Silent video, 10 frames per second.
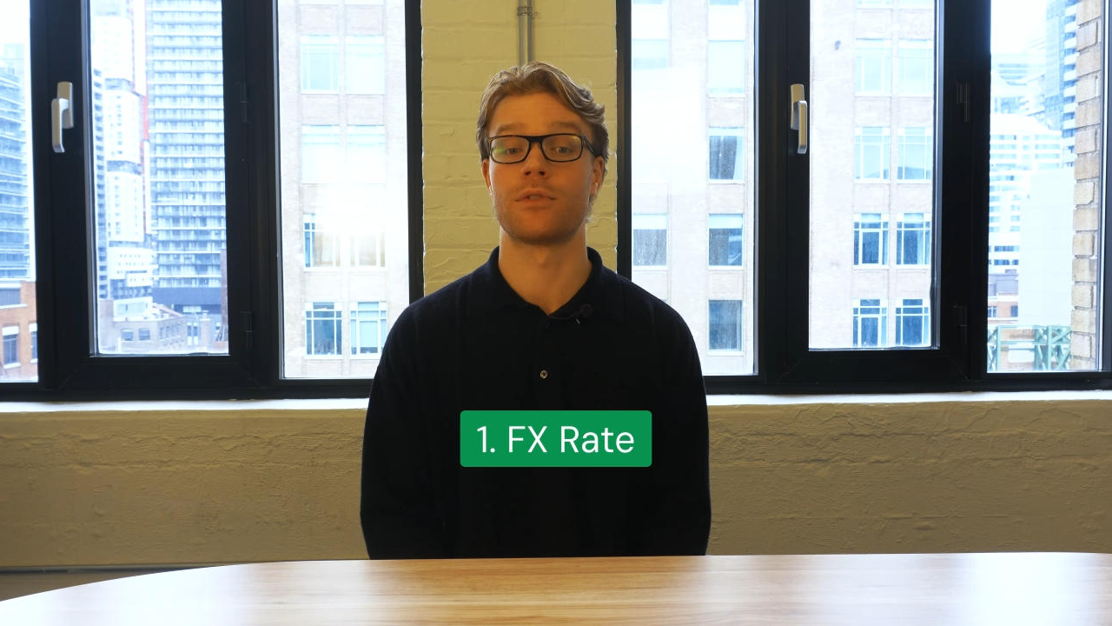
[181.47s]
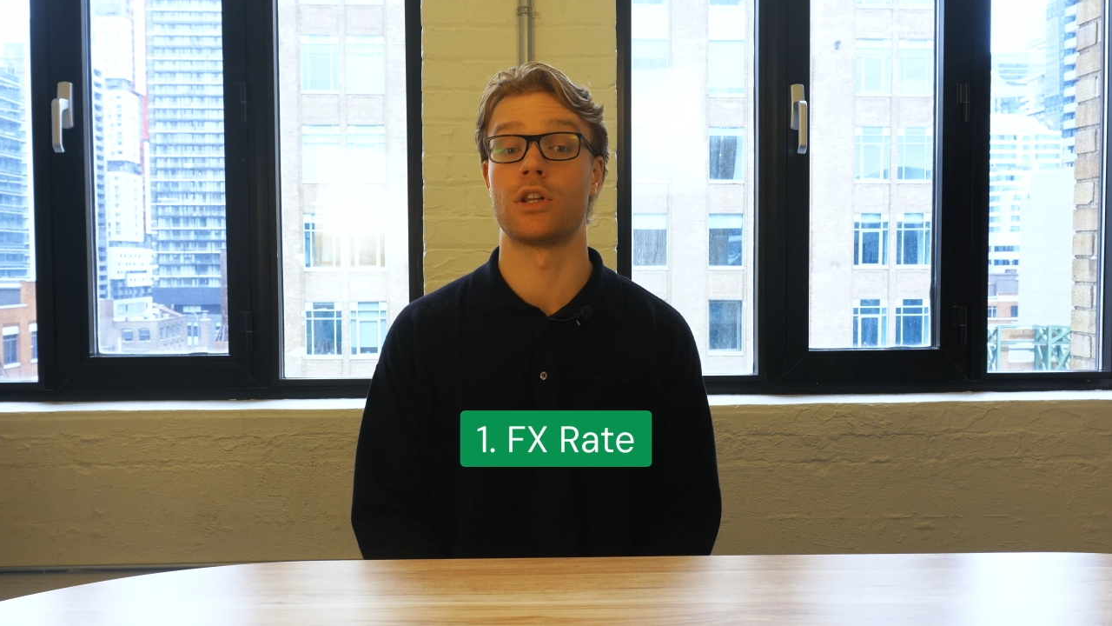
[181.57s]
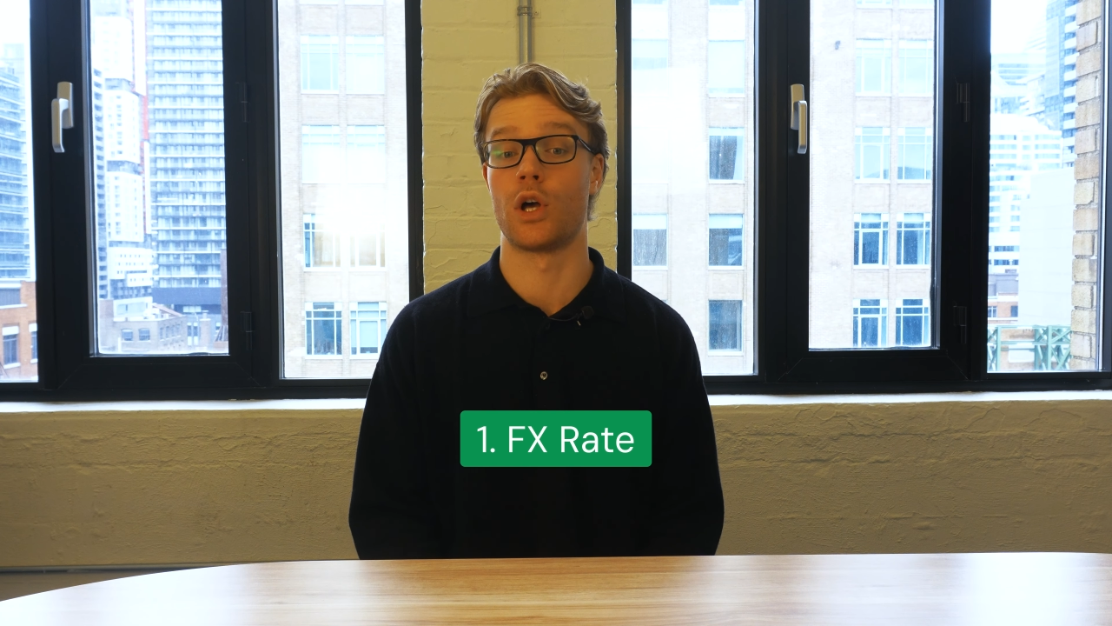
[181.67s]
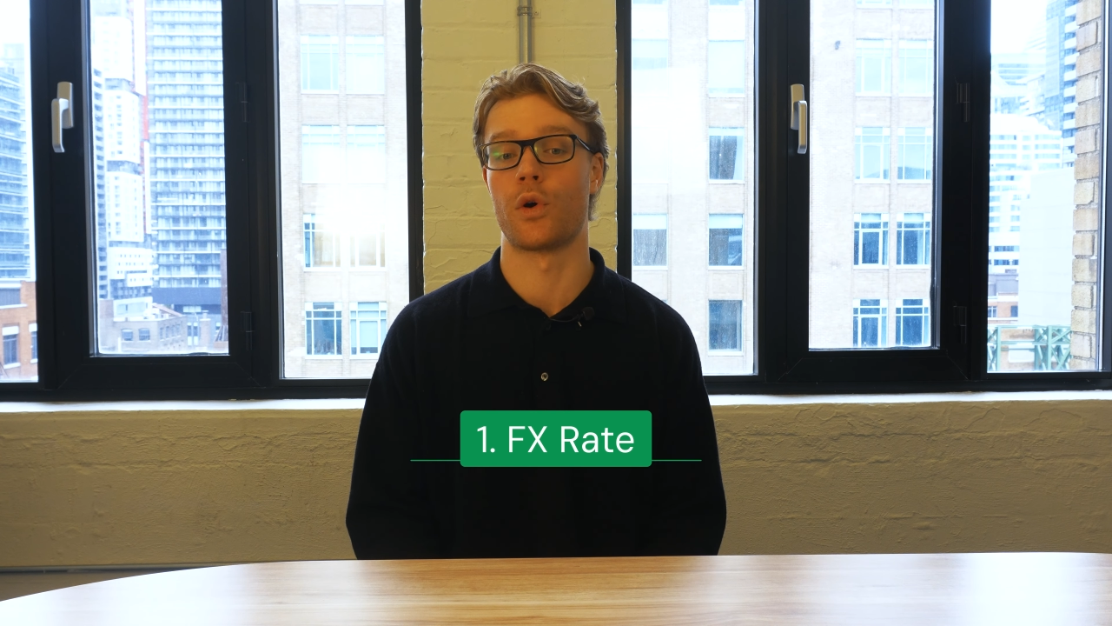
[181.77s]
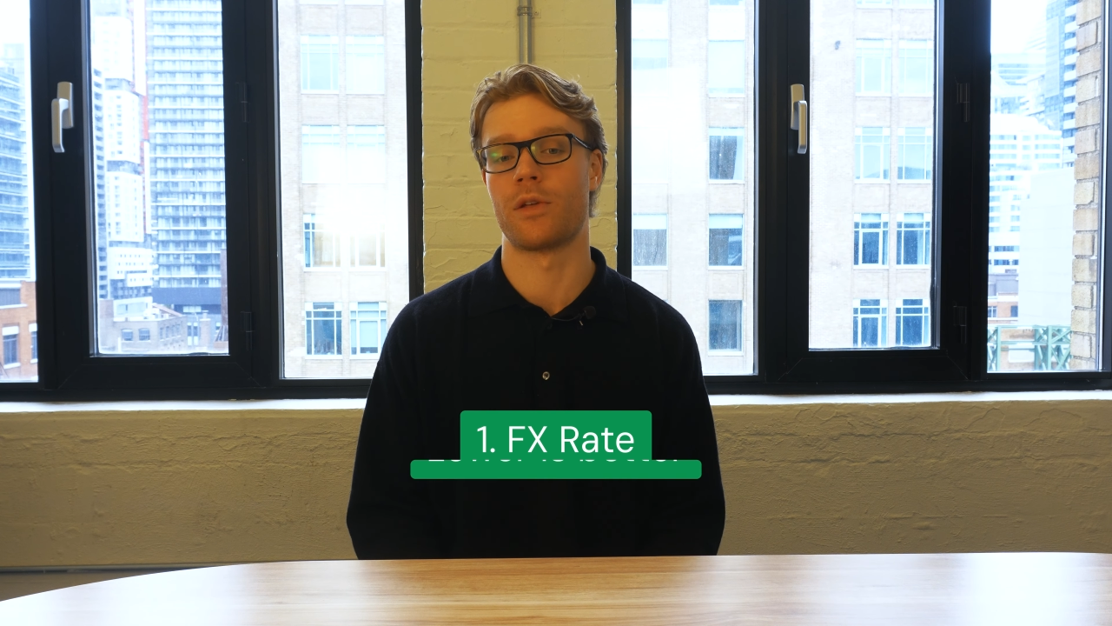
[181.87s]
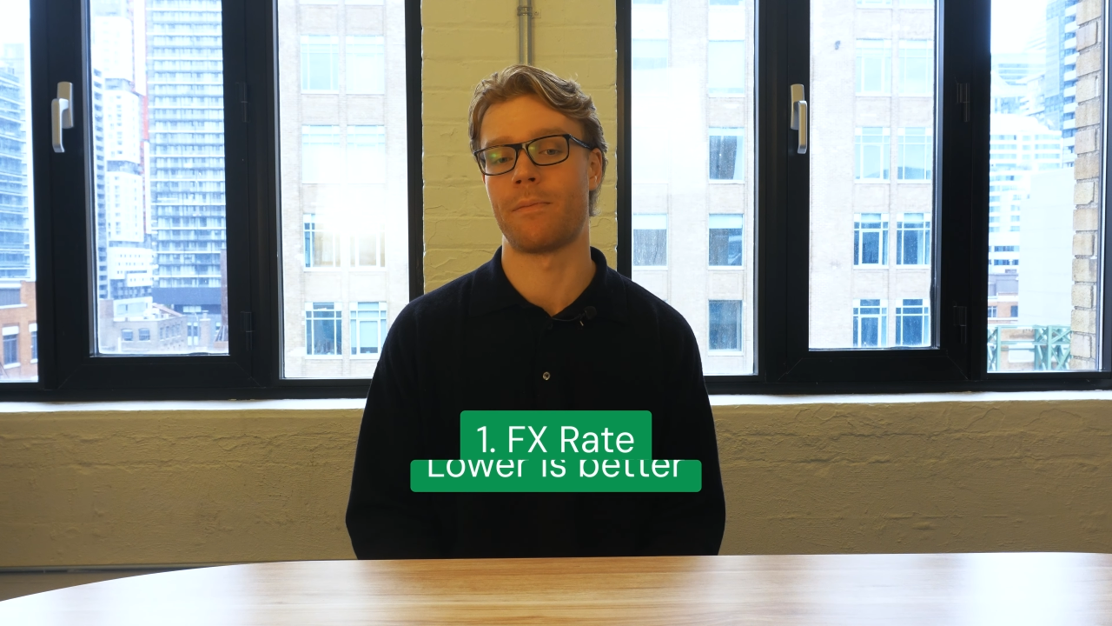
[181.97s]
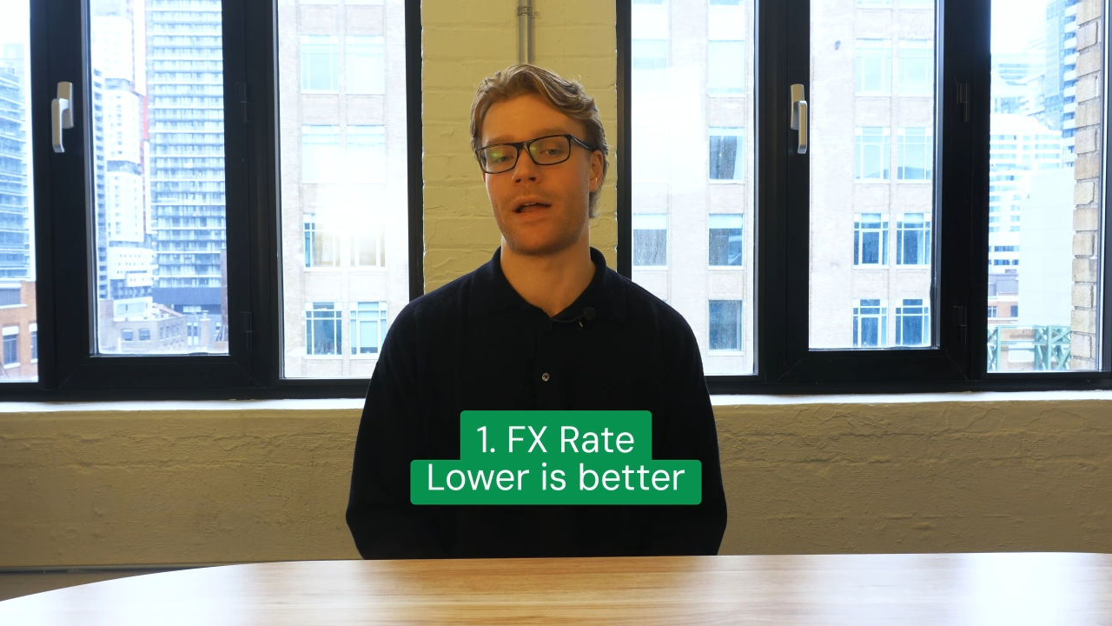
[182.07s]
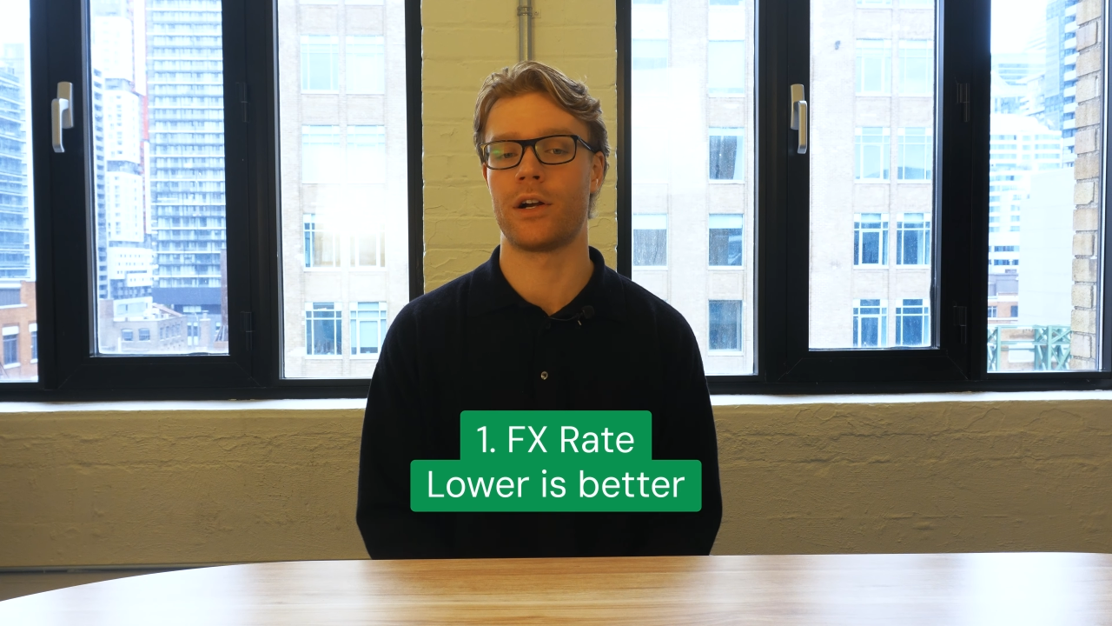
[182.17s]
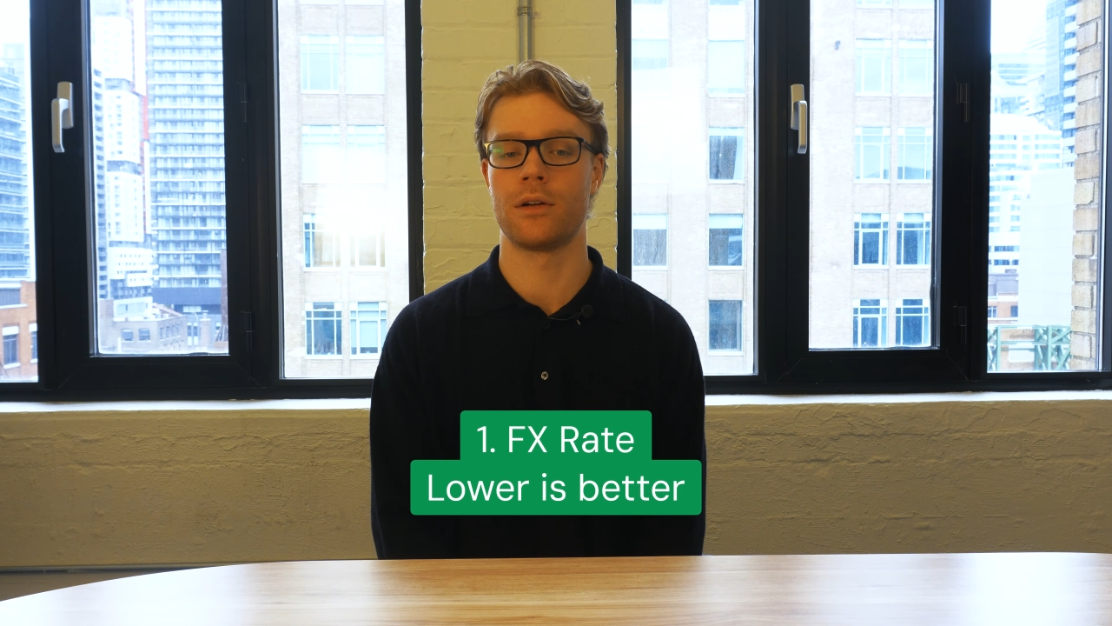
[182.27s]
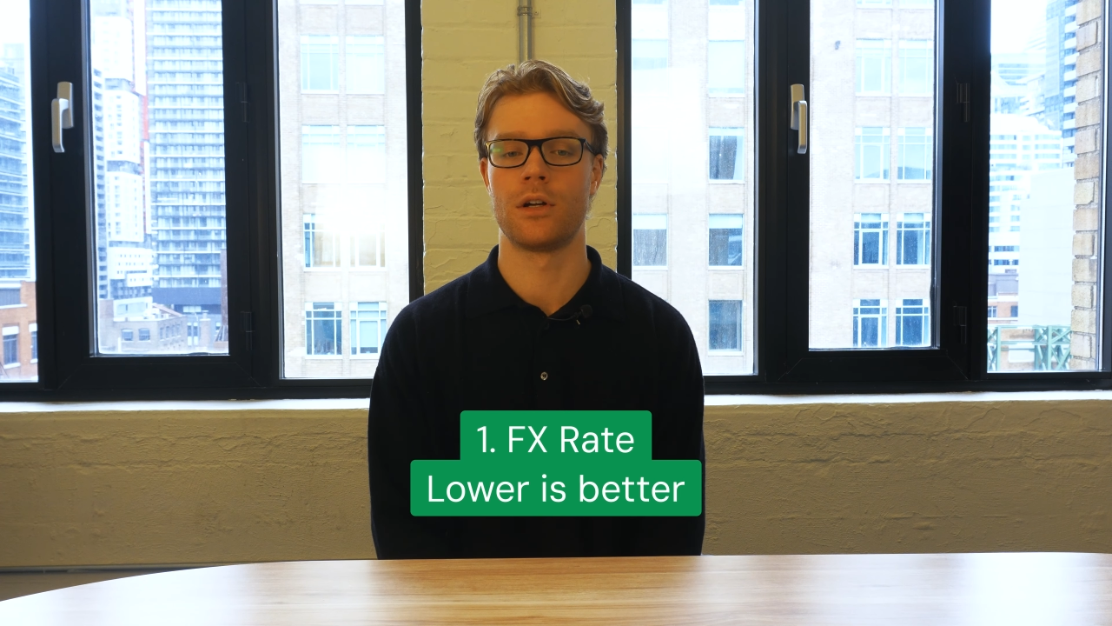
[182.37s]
The lower the better.